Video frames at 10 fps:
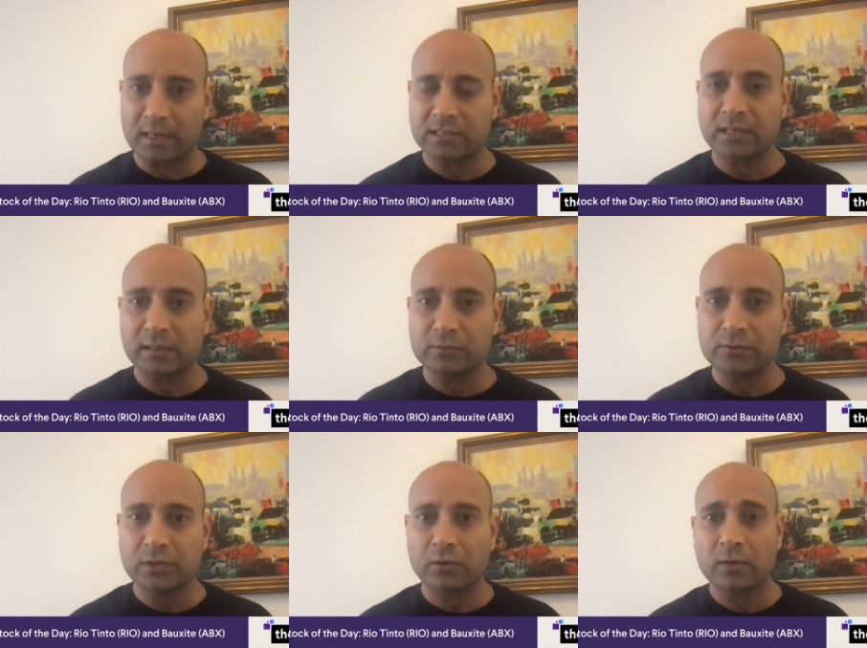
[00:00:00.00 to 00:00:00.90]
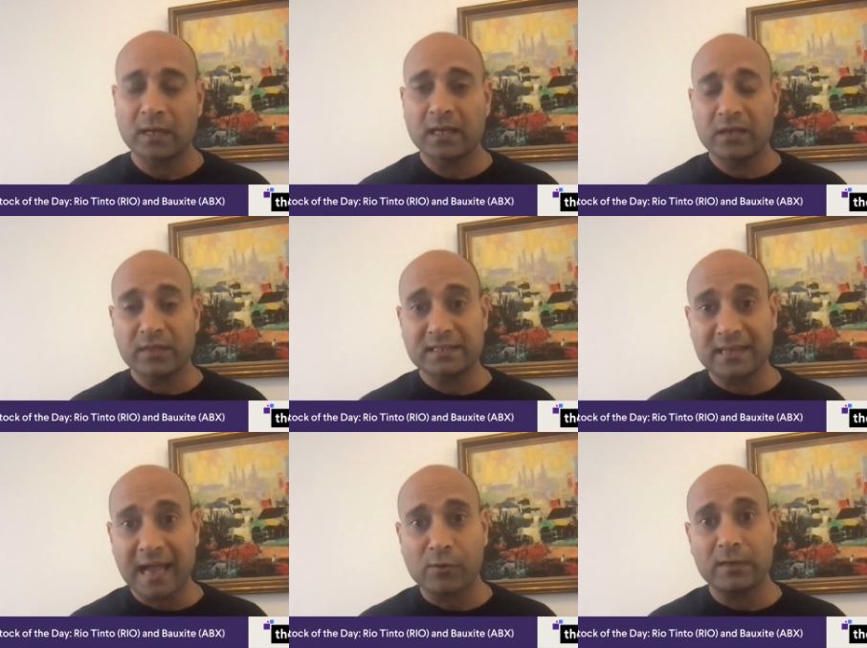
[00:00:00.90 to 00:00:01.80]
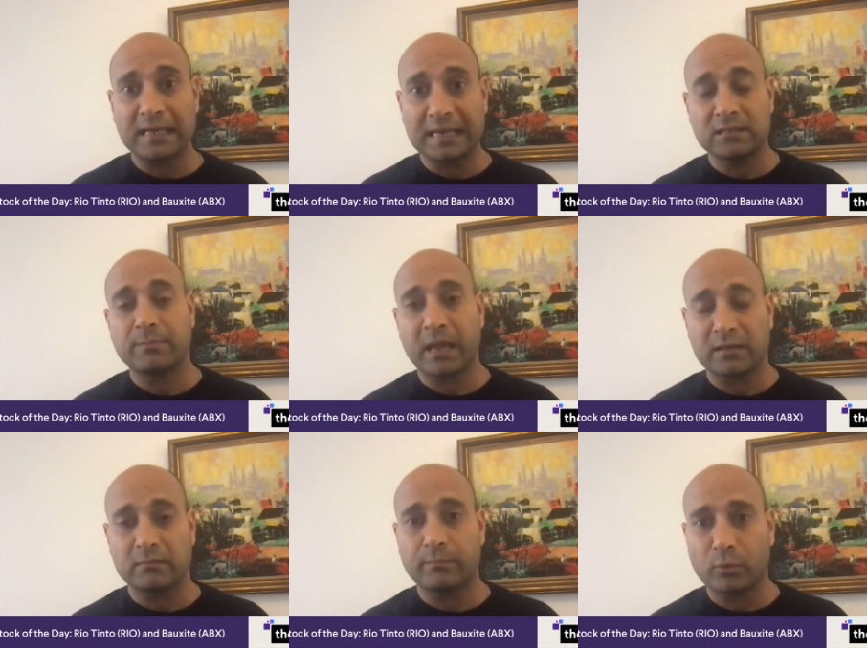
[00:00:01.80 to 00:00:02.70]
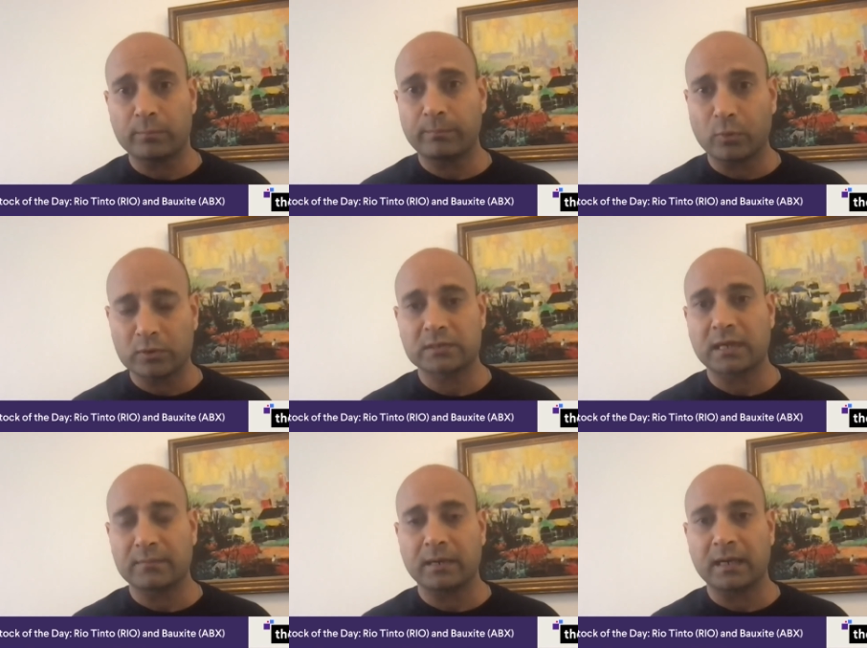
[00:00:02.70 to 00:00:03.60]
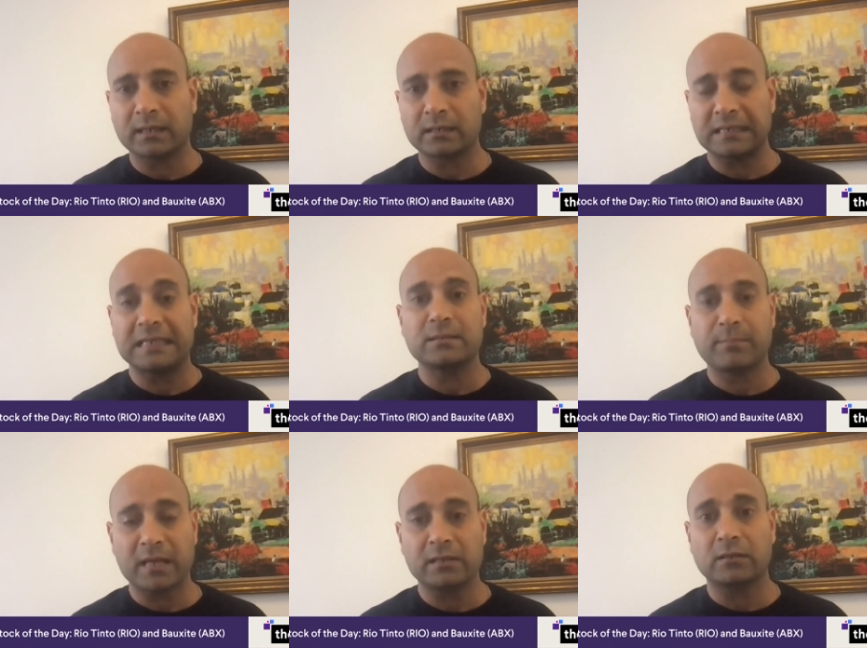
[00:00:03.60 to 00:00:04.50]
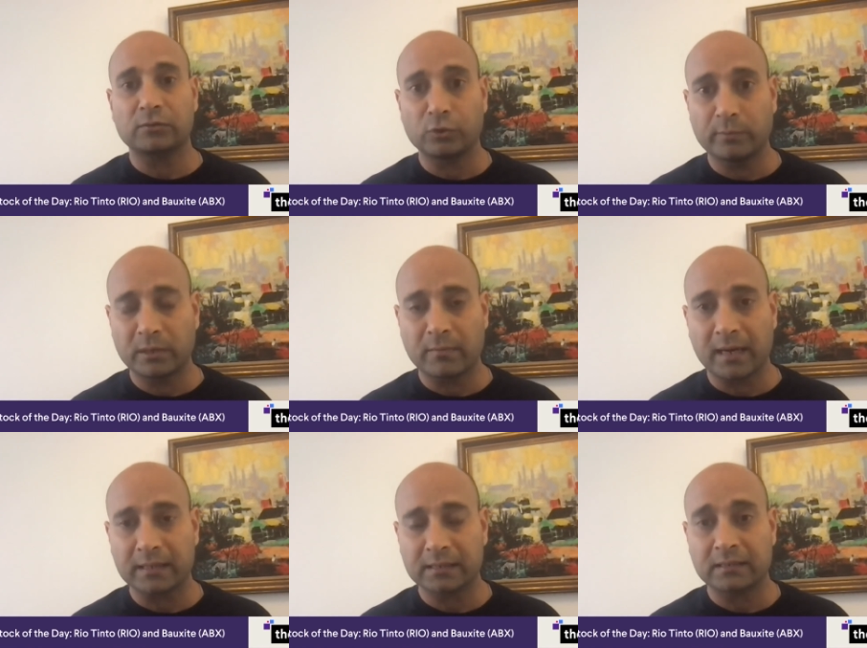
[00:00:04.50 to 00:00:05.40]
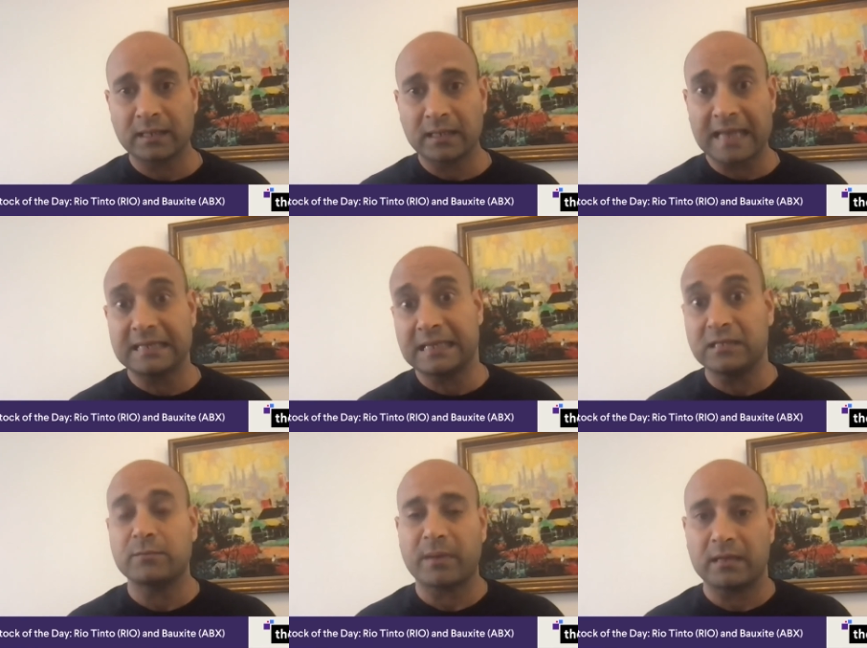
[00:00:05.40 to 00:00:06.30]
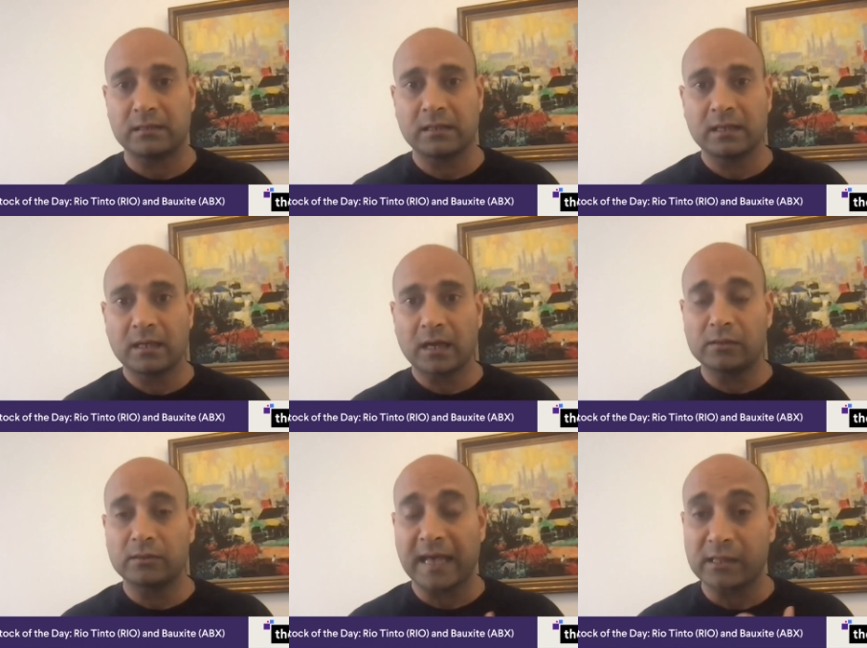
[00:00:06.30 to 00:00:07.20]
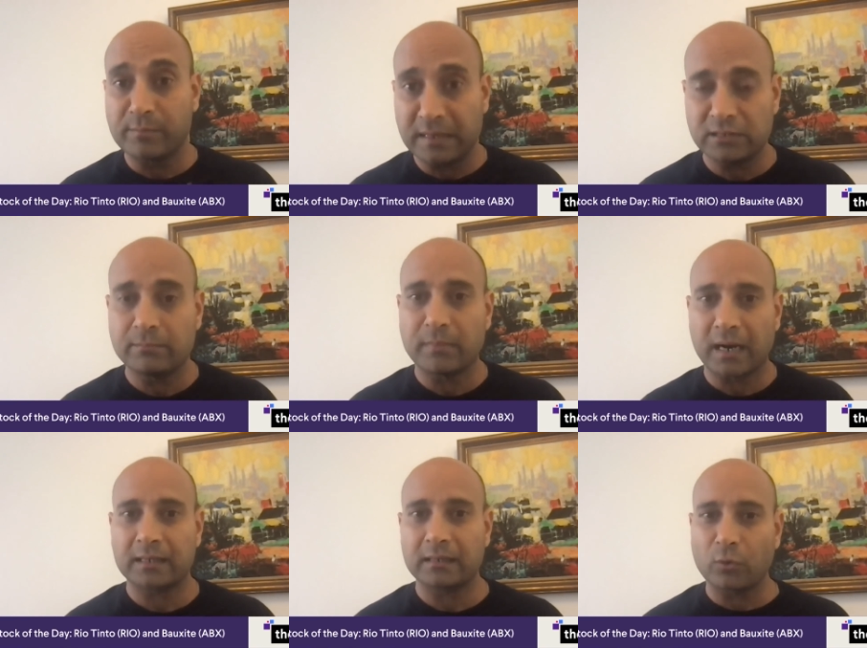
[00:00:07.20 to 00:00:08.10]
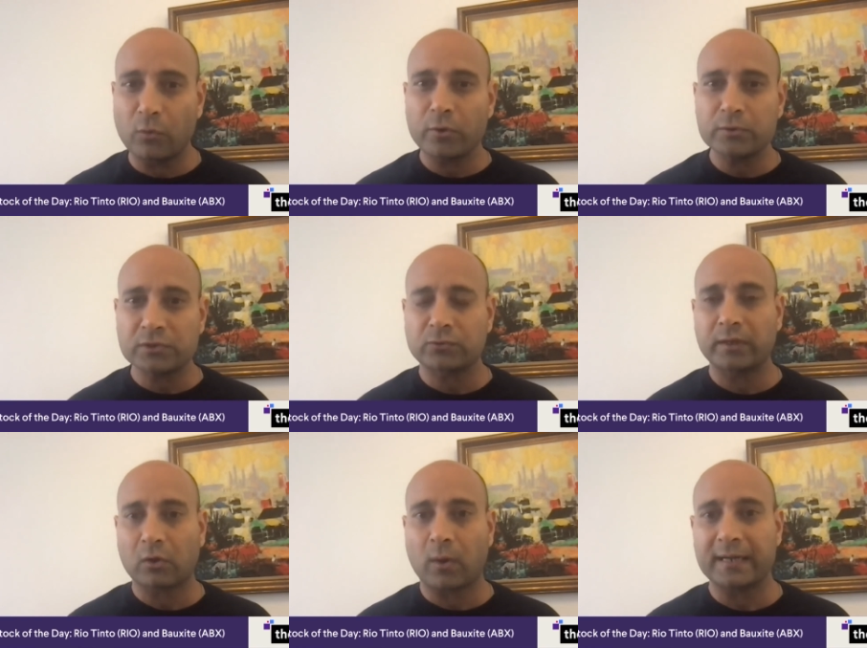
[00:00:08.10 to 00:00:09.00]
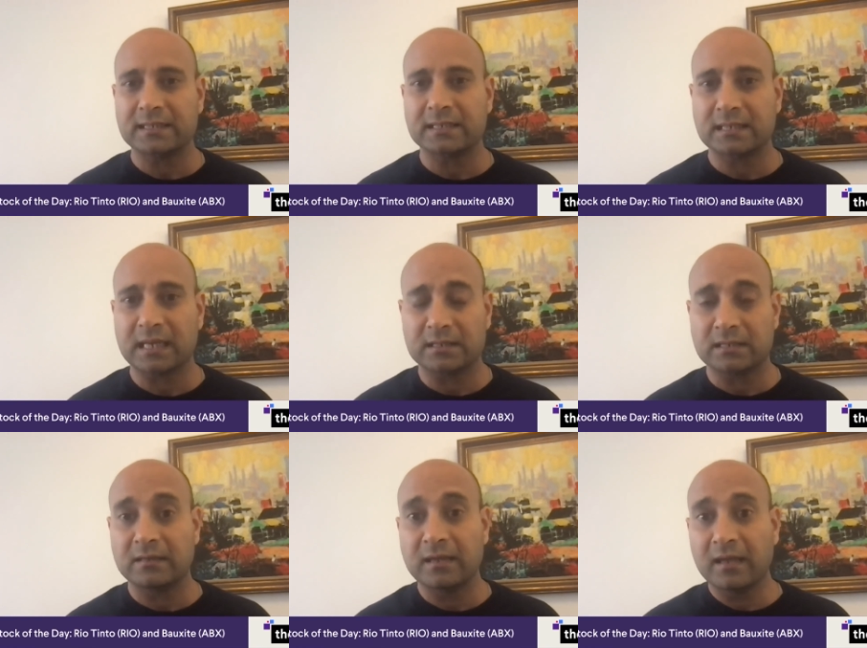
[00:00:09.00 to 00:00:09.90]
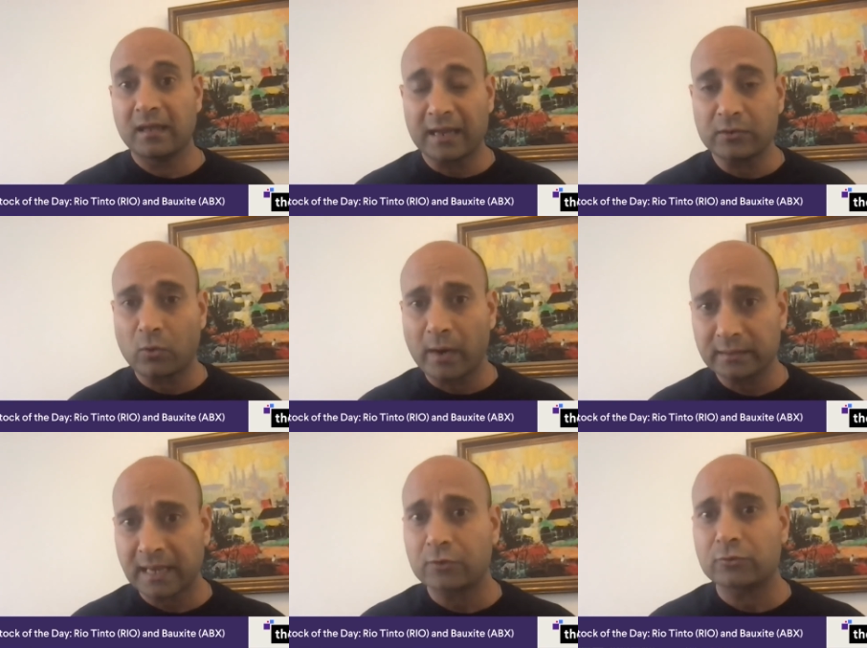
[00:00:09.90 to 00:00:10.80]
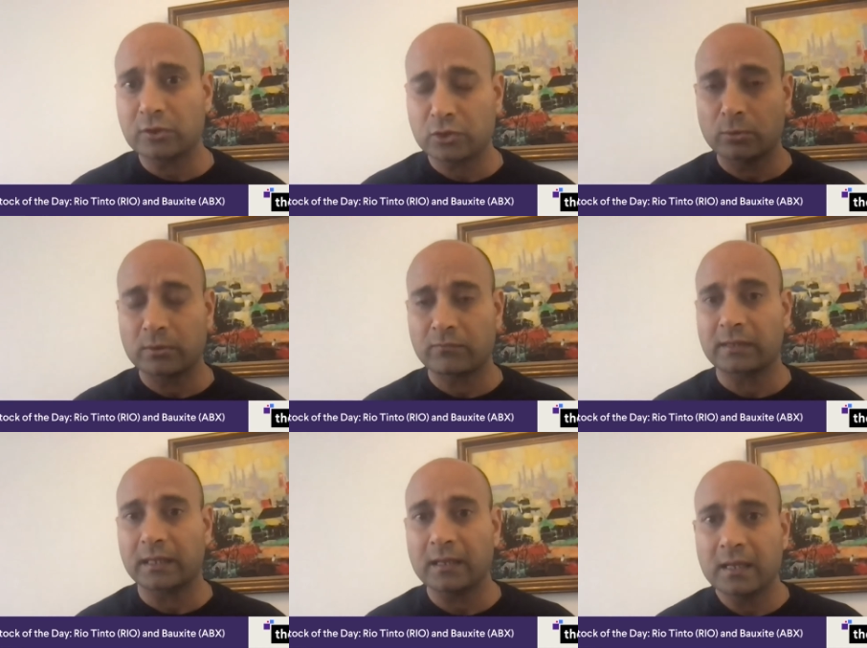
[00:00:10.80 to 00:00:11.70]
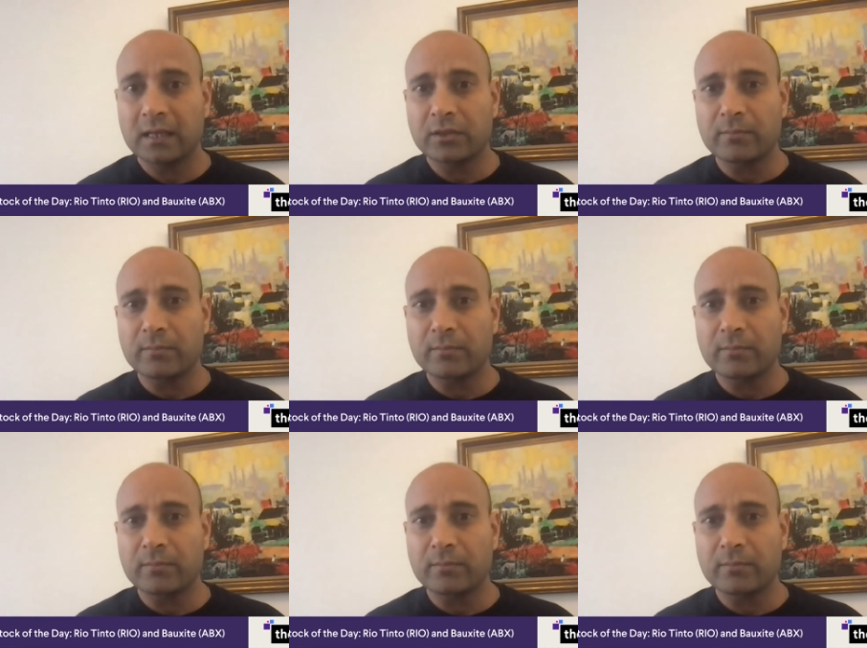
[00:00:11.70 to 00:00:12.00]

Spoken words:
price cycle. So there's now an independent bauxite market, an independent alumina market, and an independent aluminium market. And all those 3 are quite distinct and quite counterintuitively.